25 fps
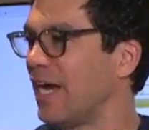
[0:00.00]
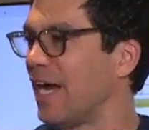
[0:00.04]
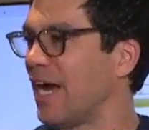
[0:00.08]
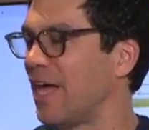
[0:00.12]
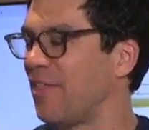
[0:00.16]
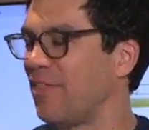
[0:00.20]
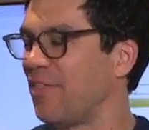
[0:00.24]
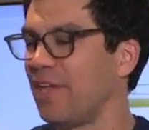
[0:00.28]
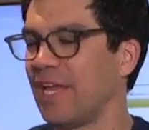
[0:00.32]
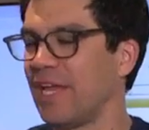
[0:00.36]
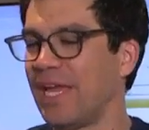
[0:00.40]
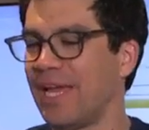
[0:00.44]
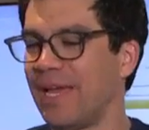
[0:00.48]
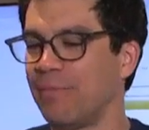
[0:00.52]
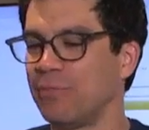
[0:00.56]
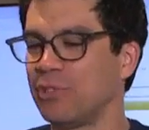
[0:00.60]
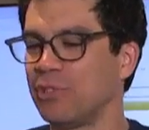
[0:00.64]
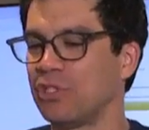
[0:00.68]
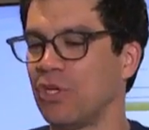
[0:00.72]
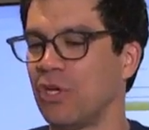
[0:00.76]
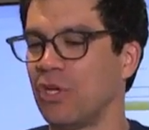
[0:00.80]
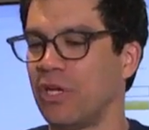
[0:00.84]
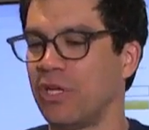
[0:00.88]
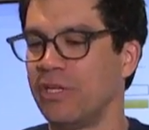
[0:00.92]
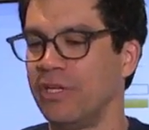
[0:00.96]
I think
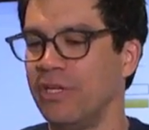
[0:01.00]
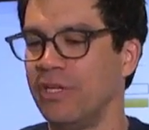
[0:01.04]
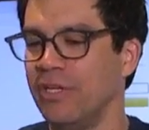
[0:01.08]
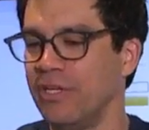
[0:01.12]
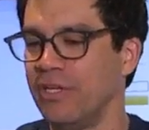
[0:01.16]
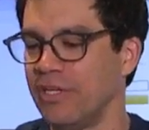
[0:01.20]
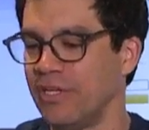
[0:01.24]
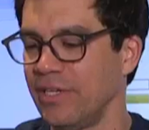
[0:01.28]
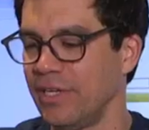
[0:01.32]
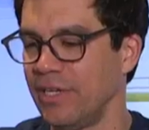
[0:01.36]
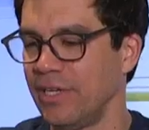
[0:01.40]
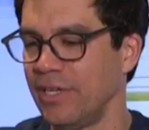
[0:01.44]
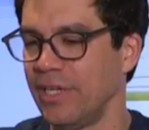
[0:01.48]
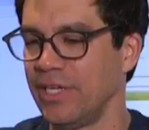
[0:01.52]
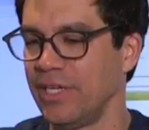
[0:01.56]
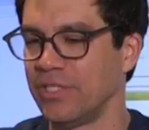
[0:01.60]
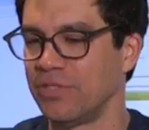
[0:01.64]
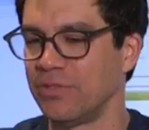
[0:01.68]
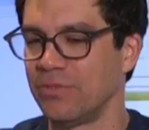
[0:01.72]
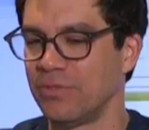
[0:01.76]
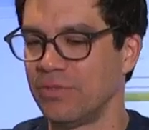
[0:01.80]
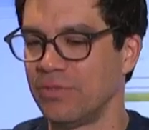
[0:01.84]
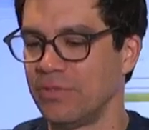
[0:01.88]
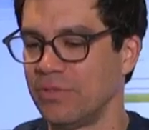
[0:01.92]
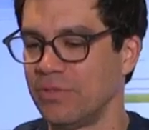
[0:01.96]
Amazon
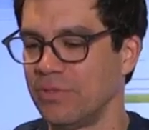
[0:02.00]
is